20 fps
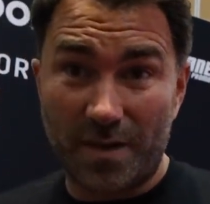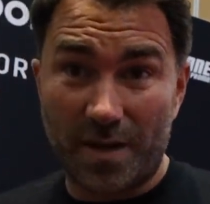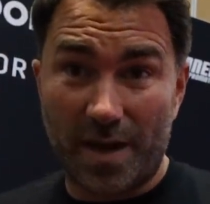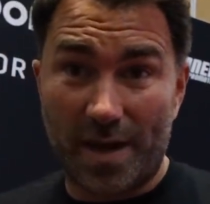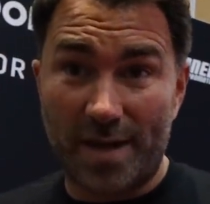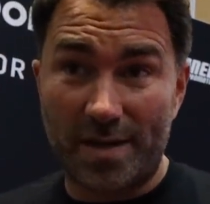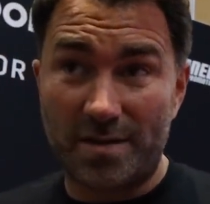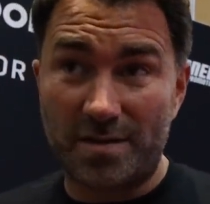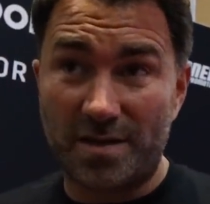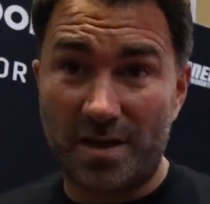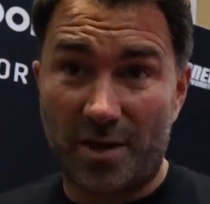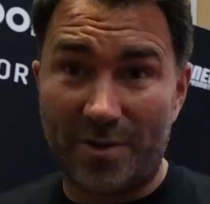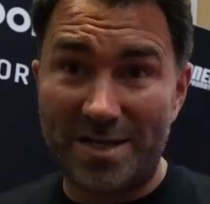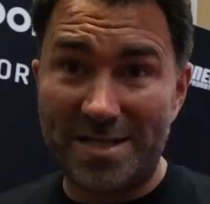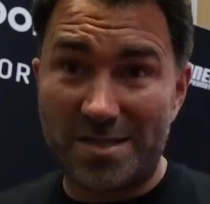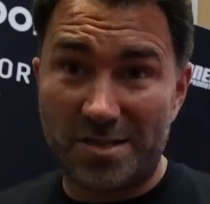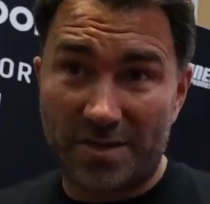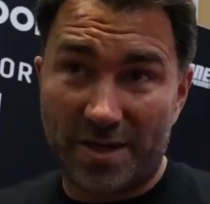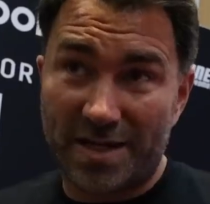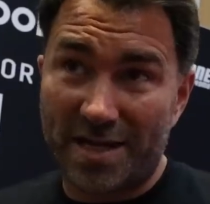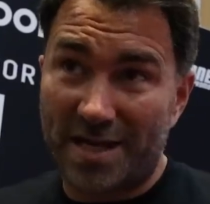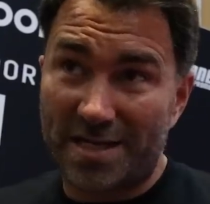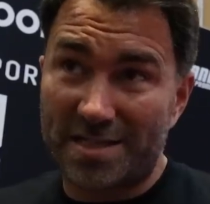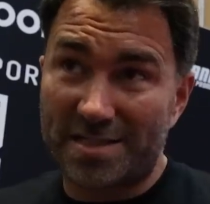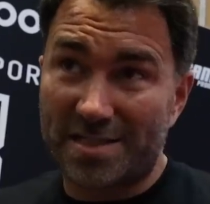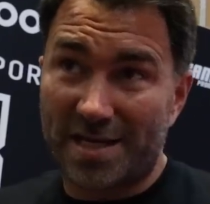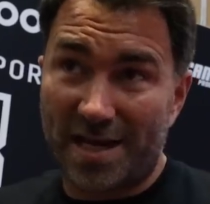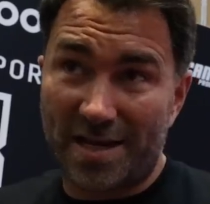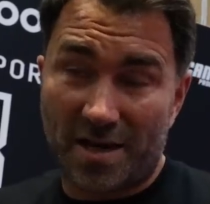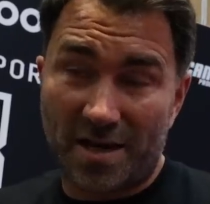And, you know, he's looking at
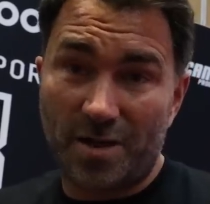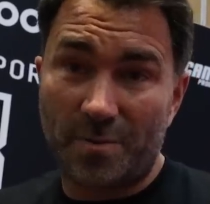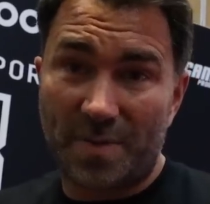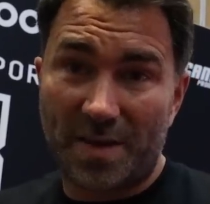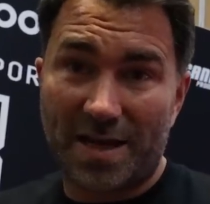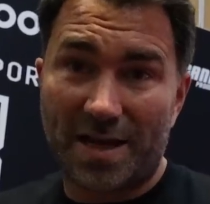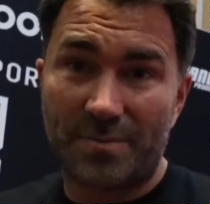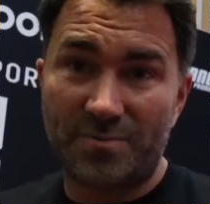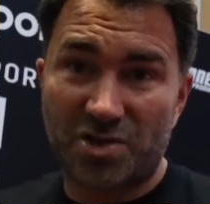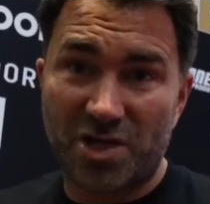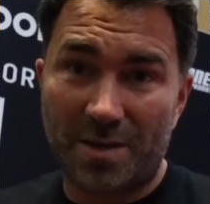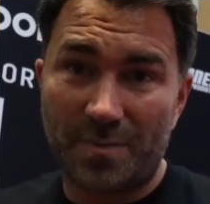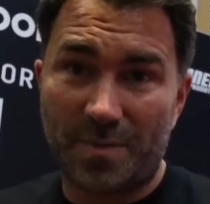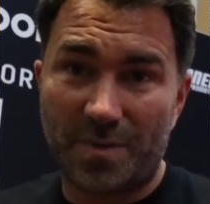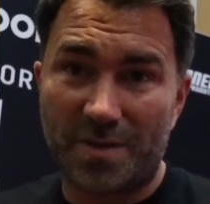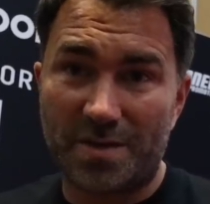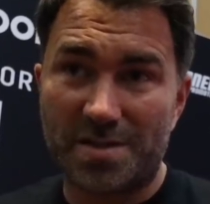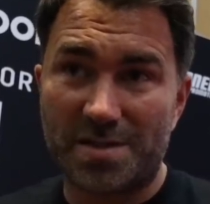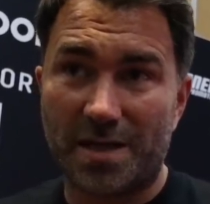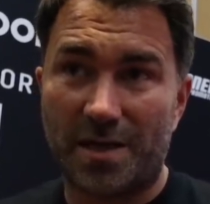it saying, I could become champion.